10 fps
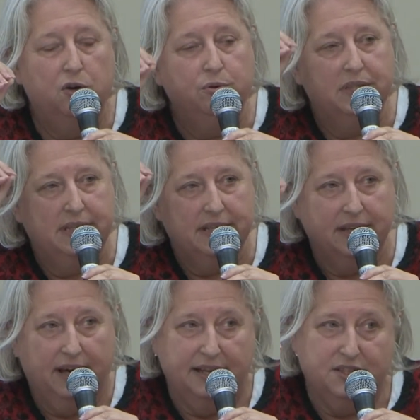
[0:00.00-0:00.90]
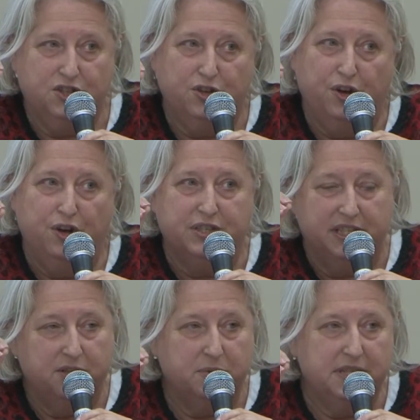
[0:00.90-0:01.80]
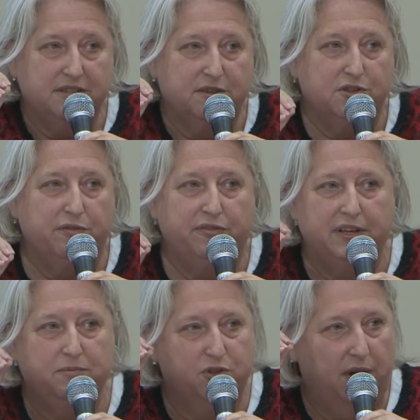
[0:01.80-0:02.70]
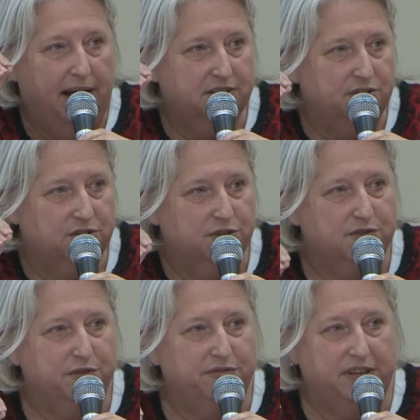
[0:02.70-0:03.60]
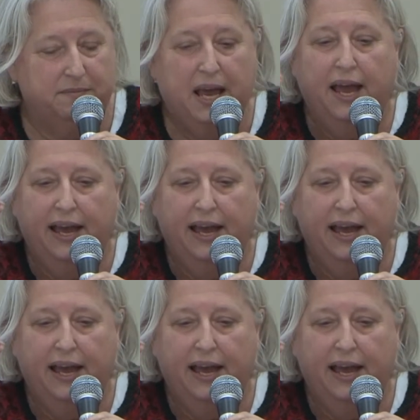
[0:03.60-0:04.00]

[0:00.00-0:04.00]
looking at the synopsis of the film, the actors on the film,